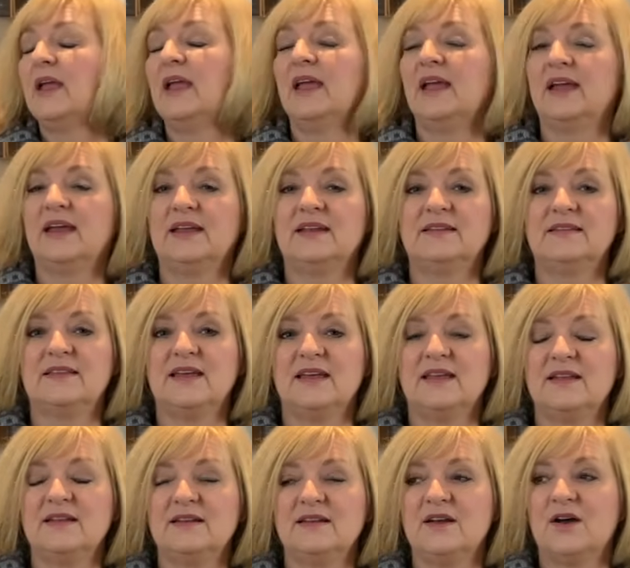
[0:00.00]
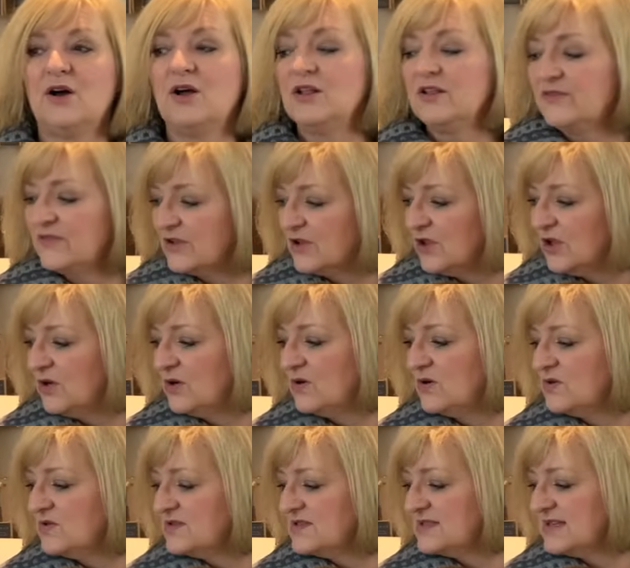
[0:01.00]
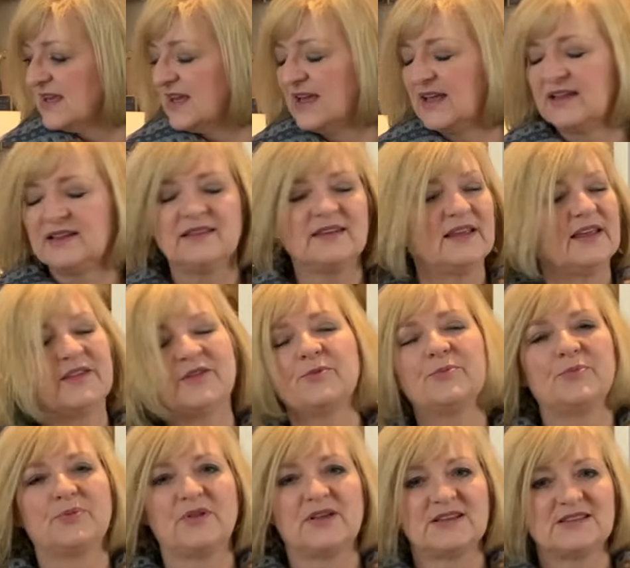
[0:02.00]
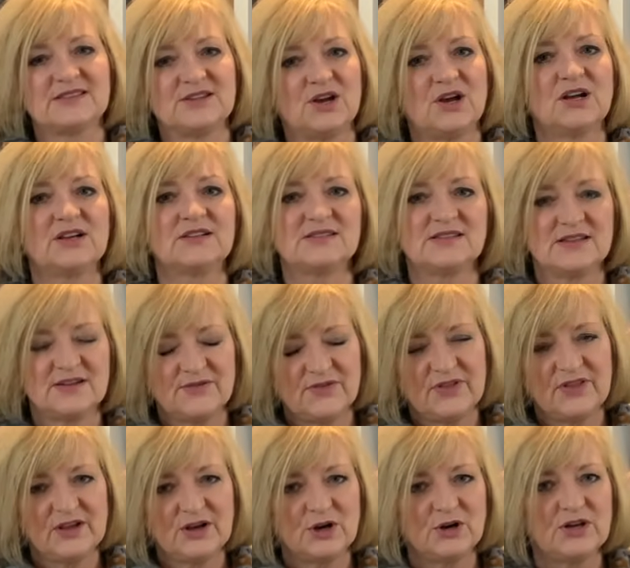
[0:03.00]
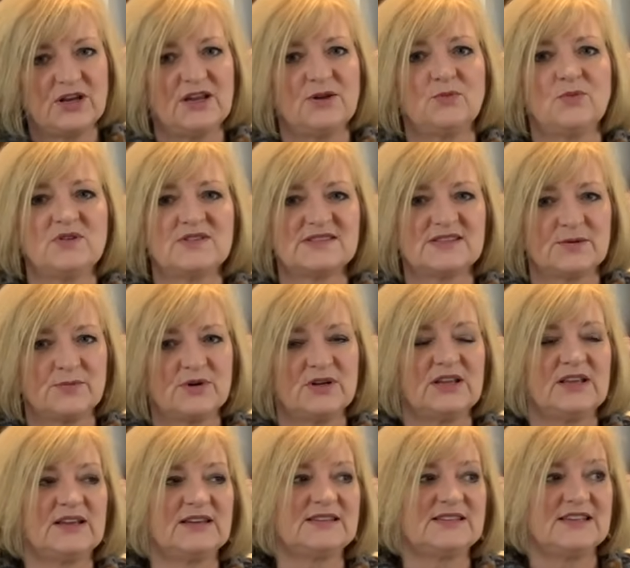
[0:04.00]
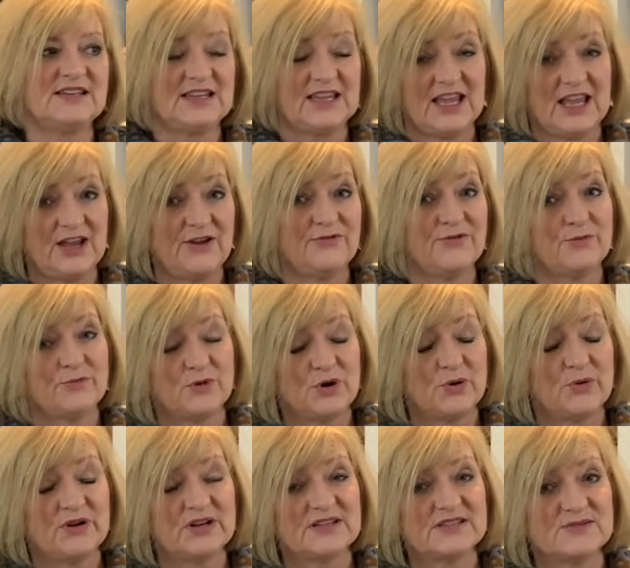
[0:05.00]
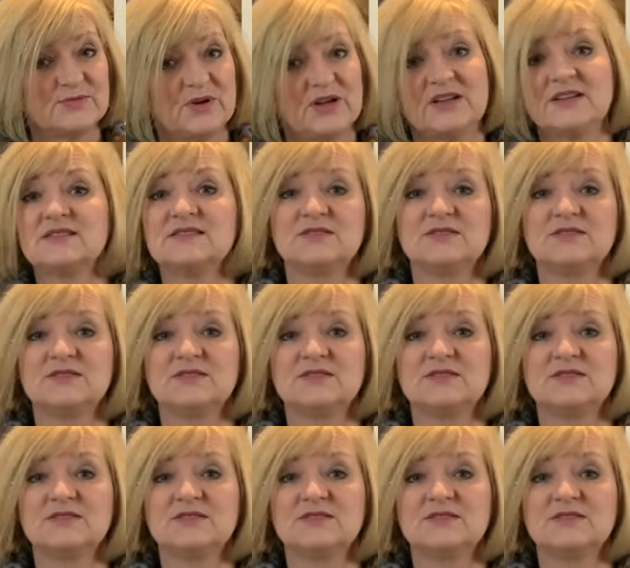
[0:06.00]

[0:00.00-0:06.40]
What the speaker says: And then all of the clothes and the other like socks and everything are knit with Summerlite DK from Rowan as well.